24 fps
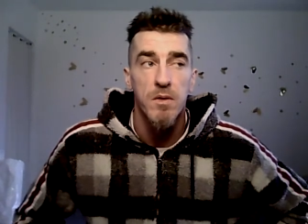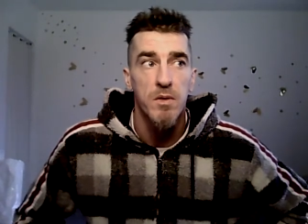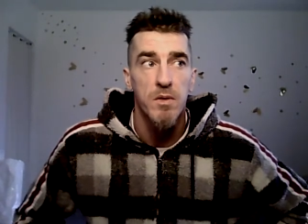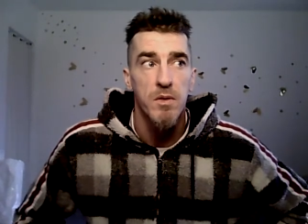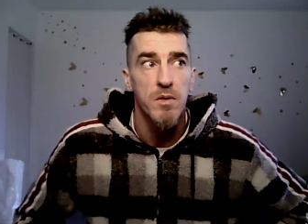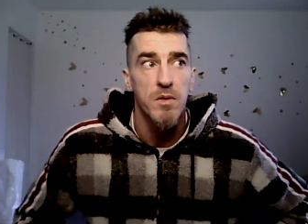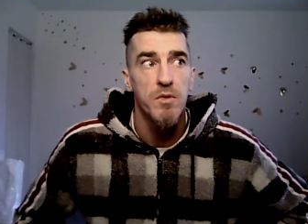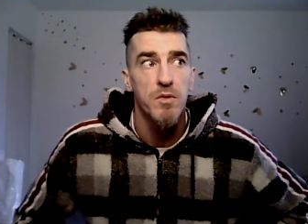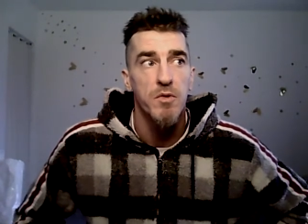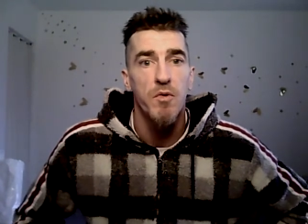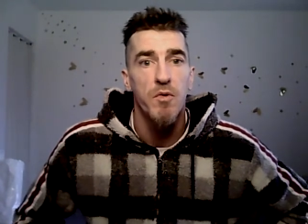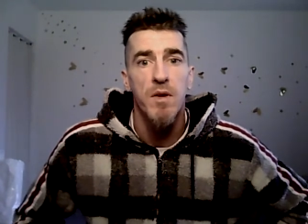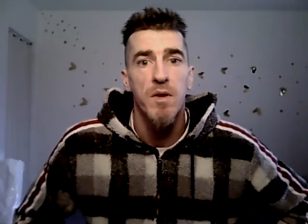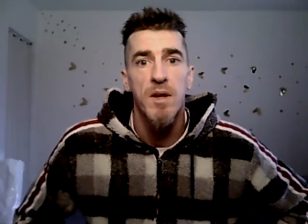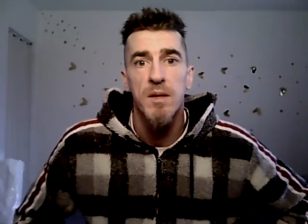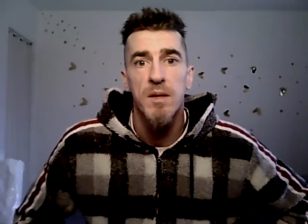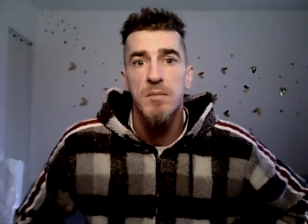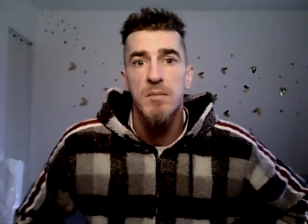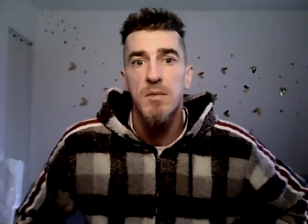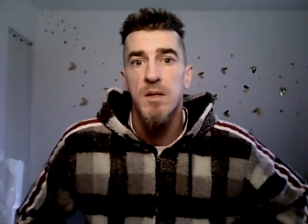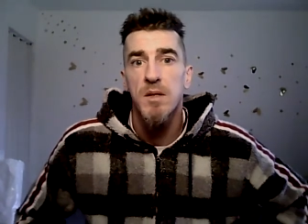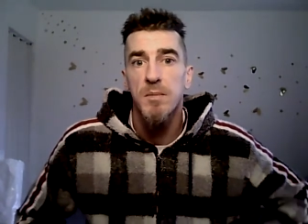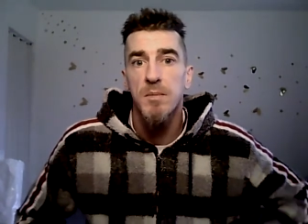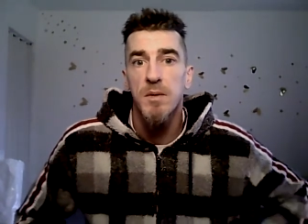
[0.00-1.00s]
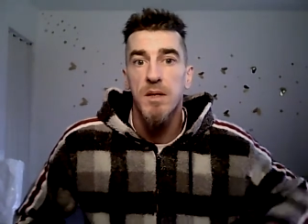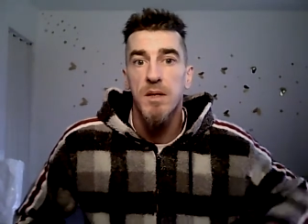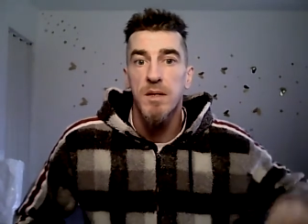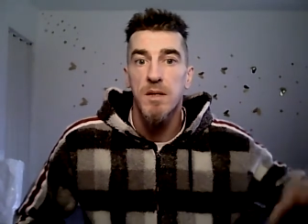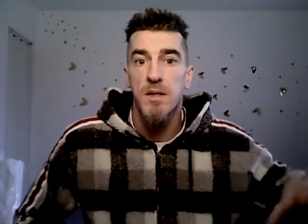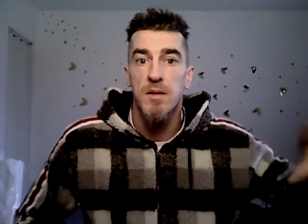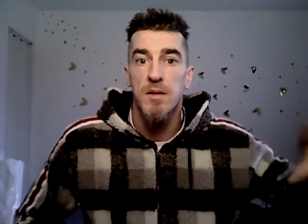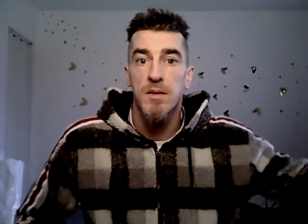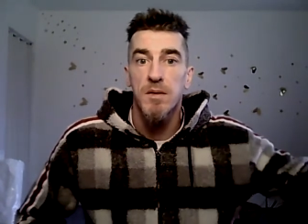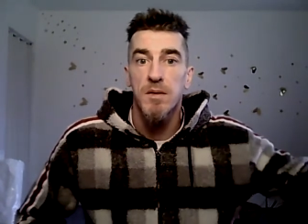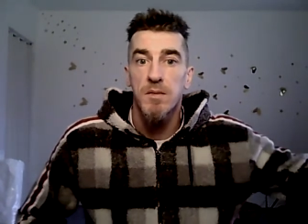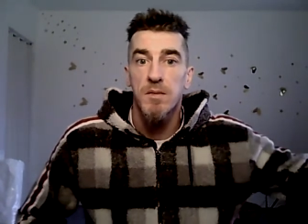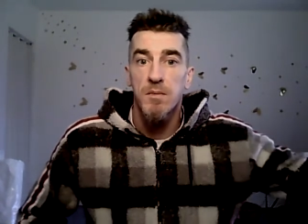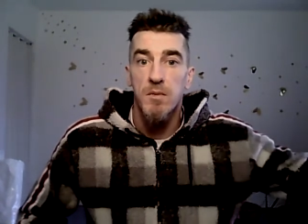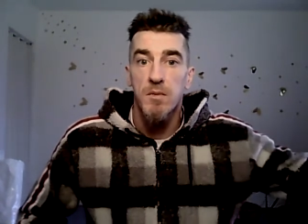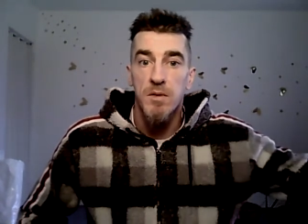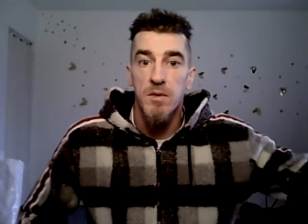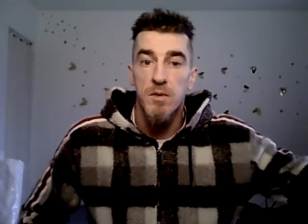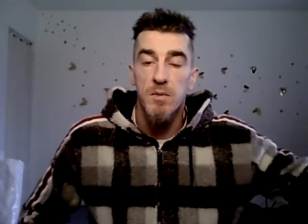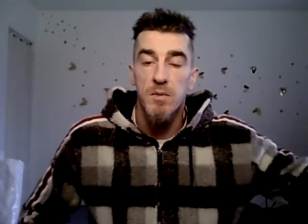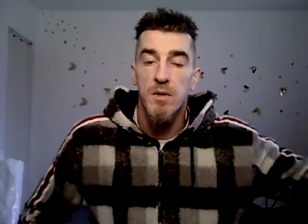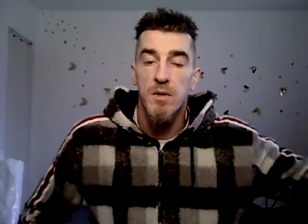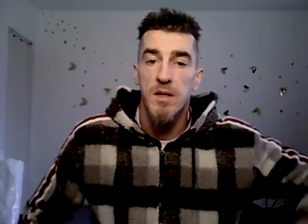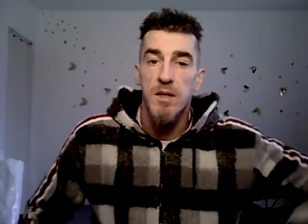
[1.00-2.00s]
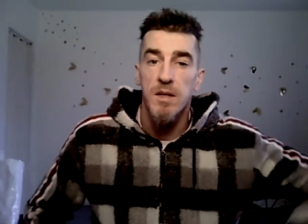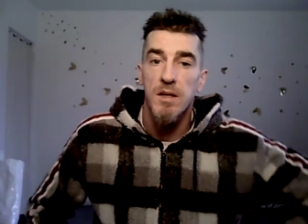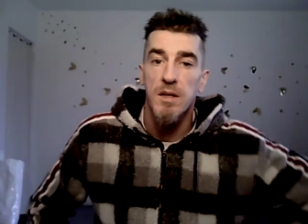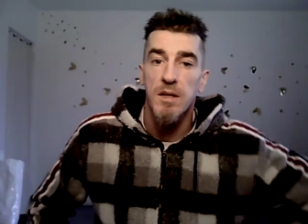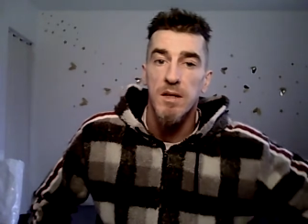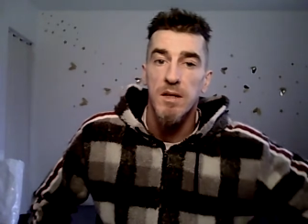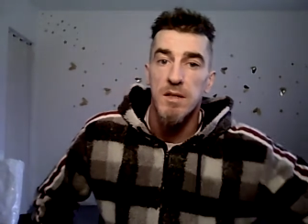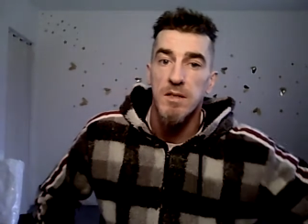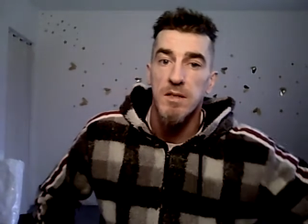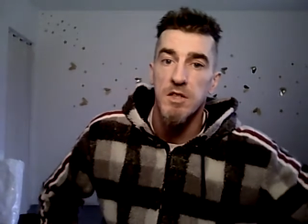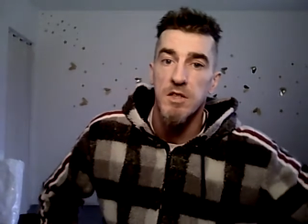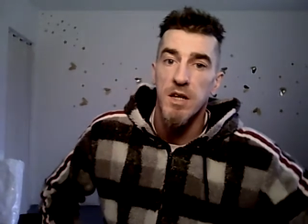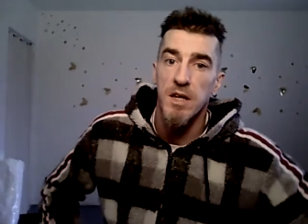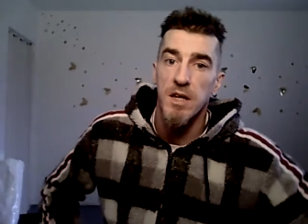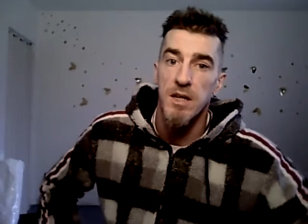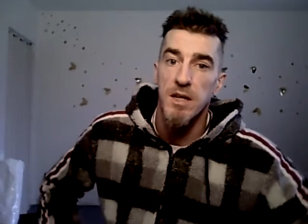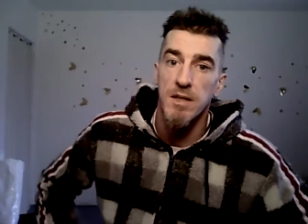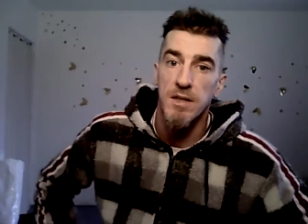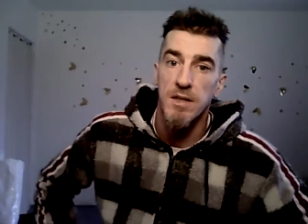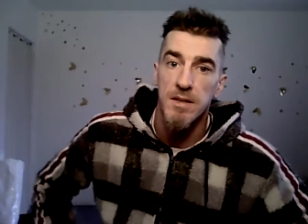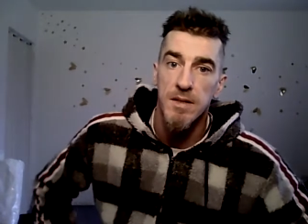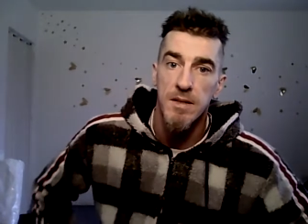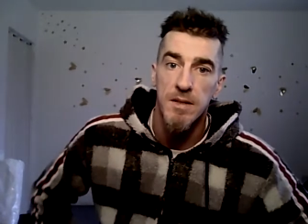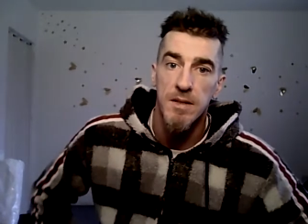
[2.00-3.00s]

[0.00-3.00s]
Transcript: you dream to be when you were that little child.